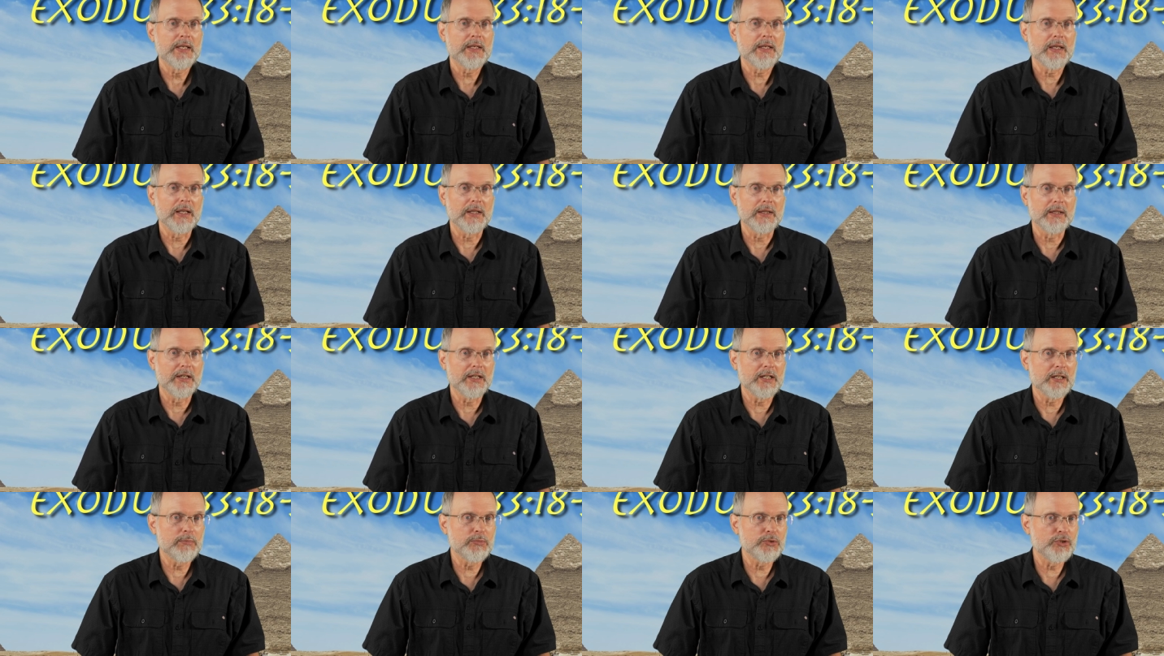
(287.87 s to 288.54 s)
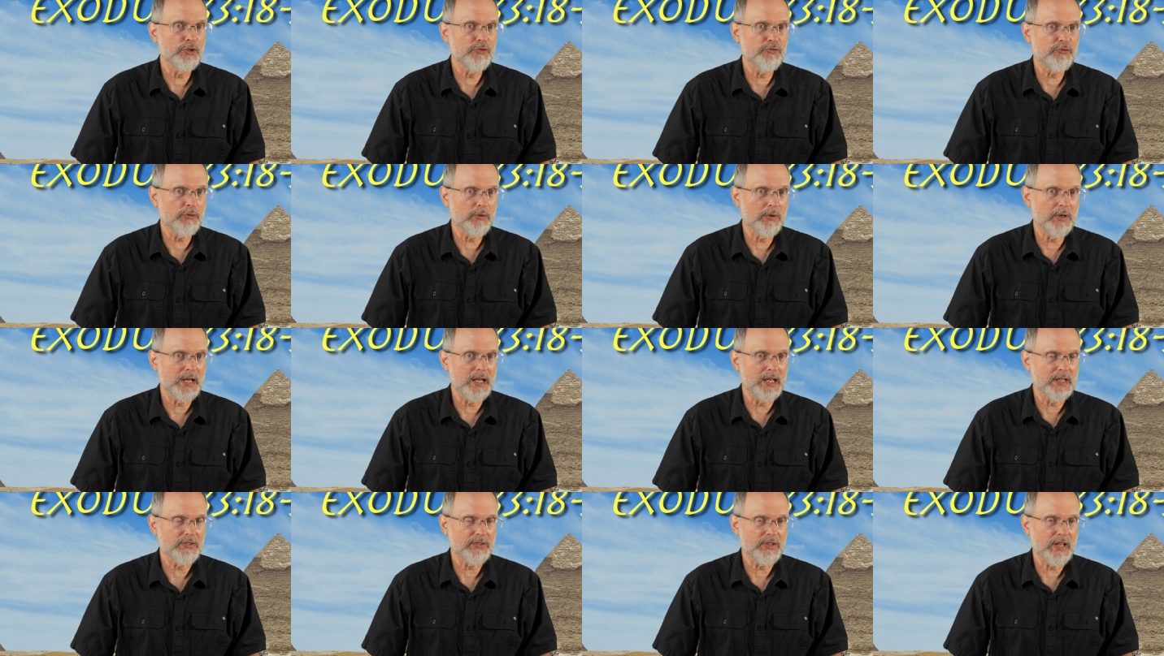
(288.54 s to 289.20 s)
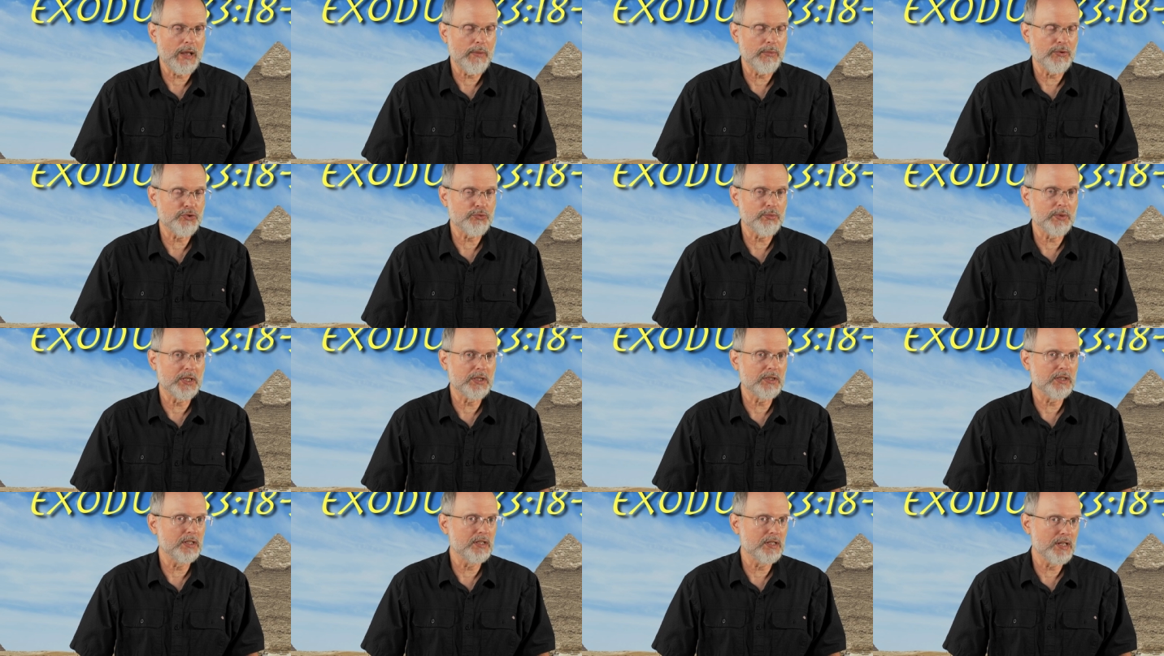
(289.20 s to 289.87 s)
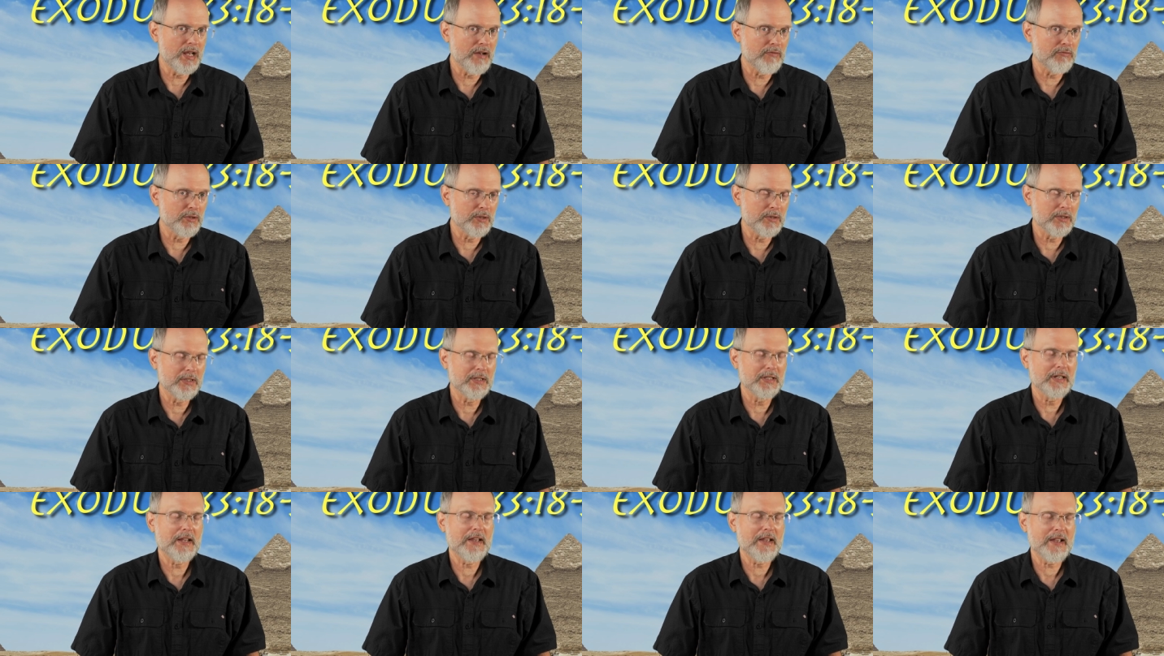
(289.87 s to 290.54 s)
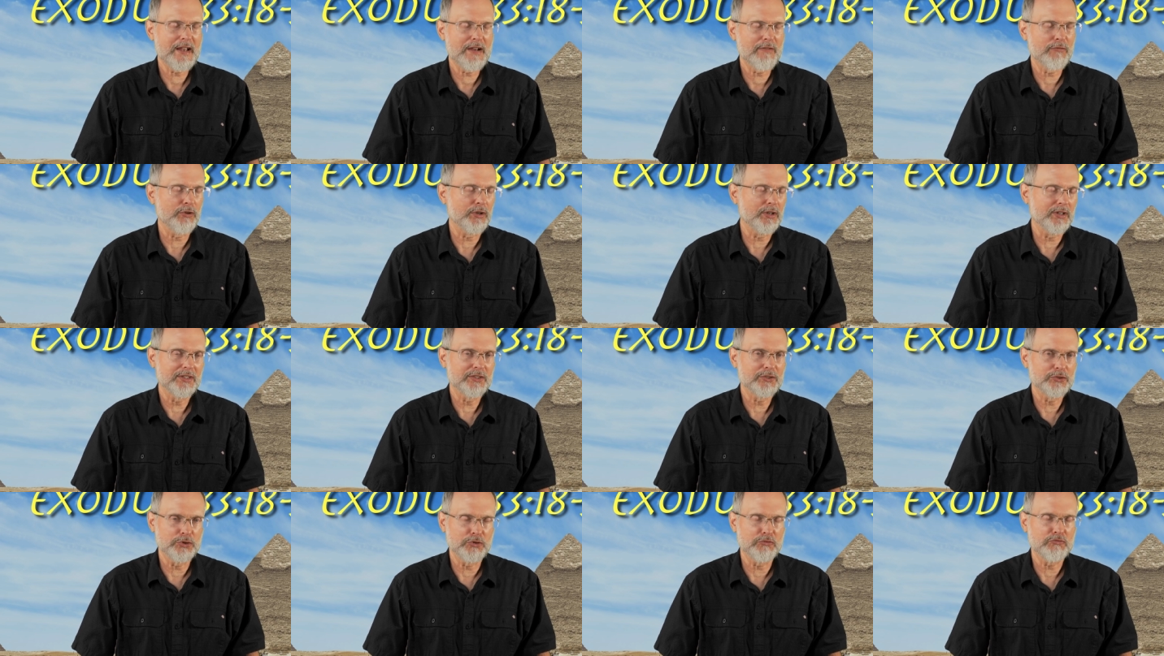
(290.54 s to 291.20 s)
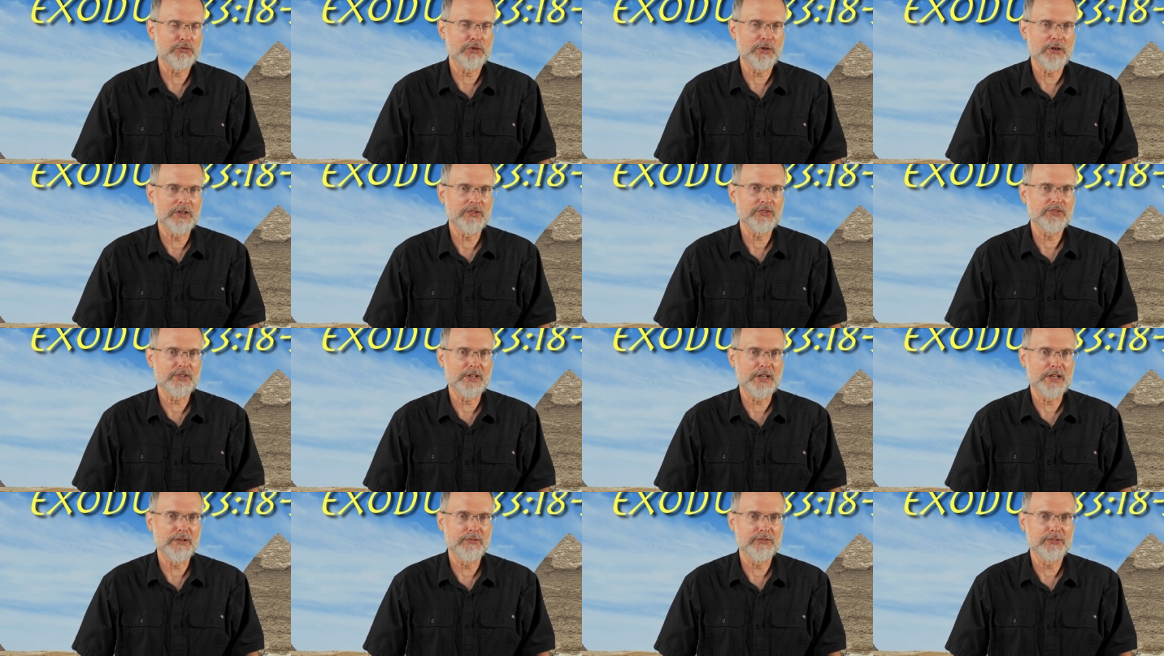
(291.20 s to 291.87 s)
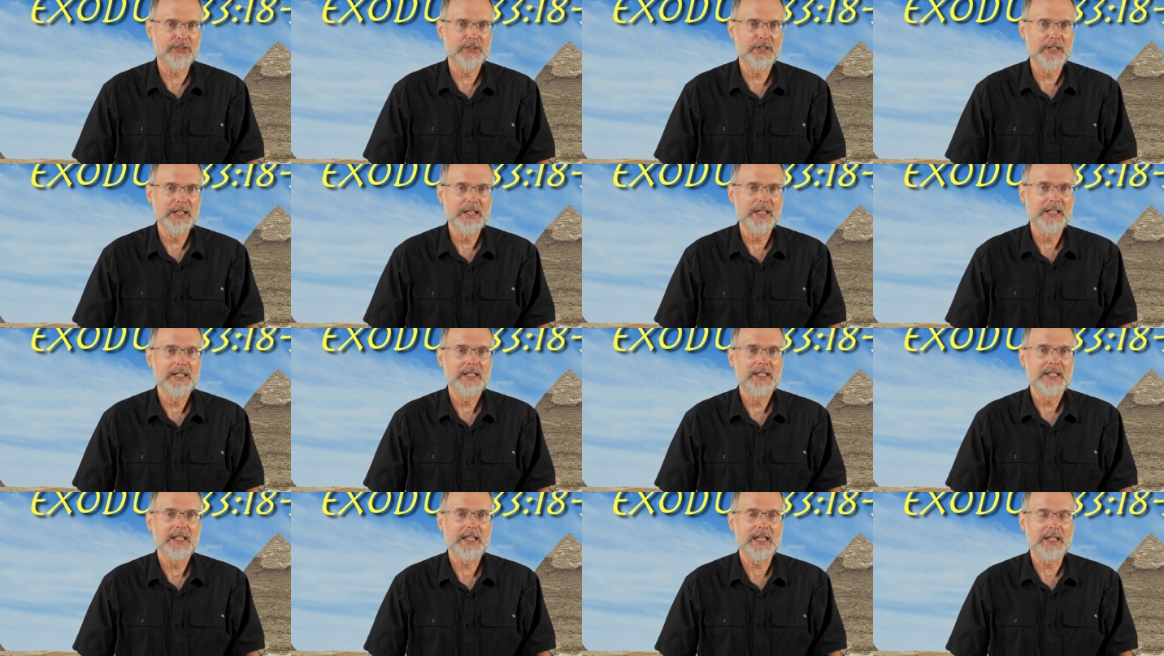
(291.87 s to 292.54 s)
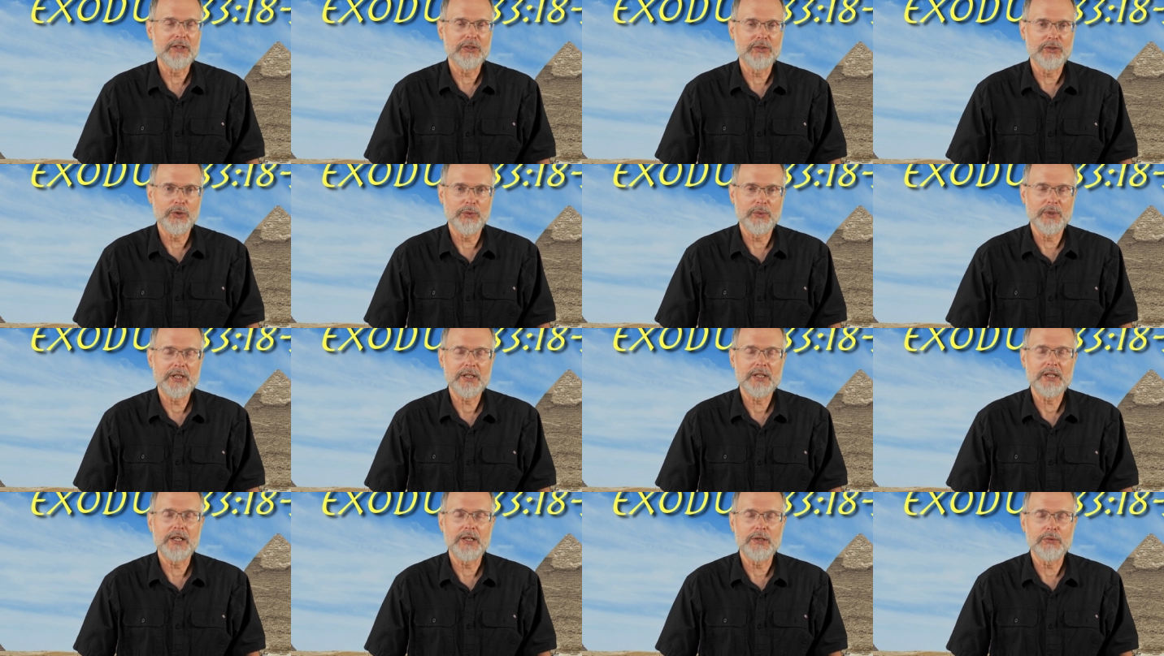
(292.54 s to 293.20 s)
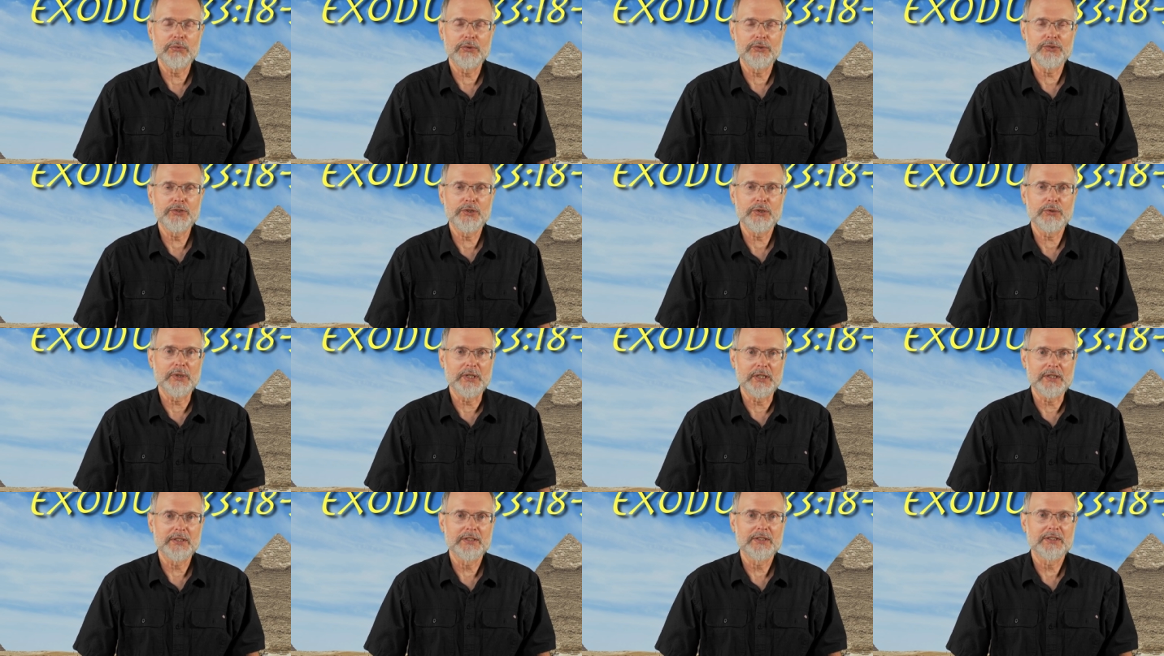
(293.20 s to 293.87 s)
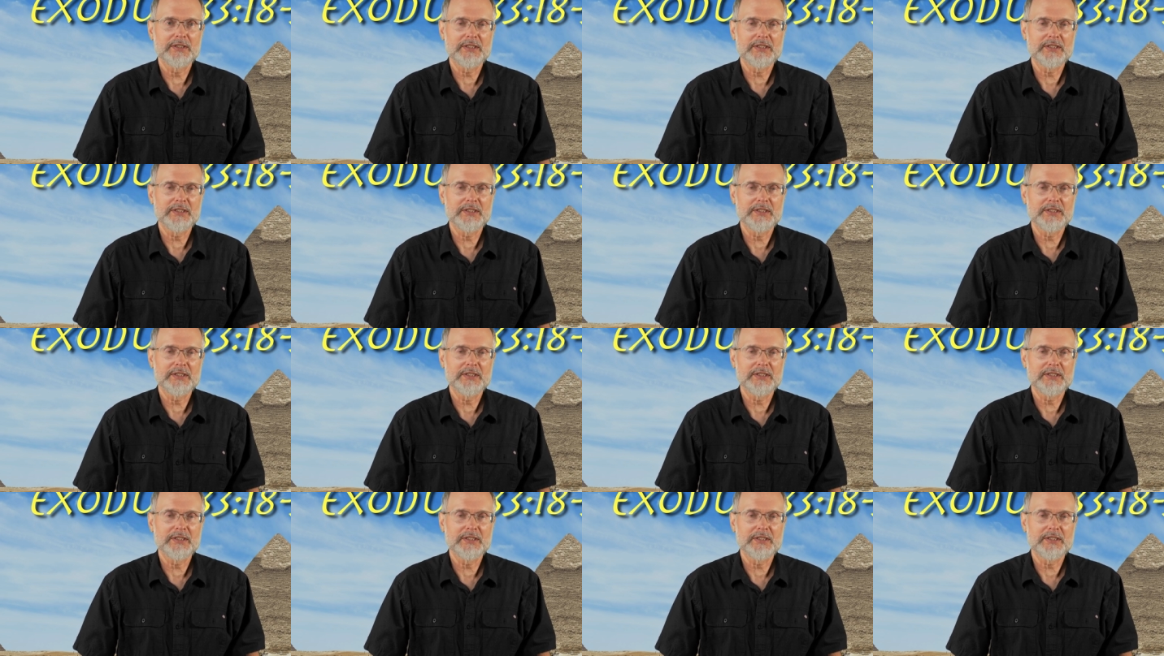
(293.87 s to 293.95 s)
and let him do for us that which we could never ever do for ourselves. And you know what? He will do it.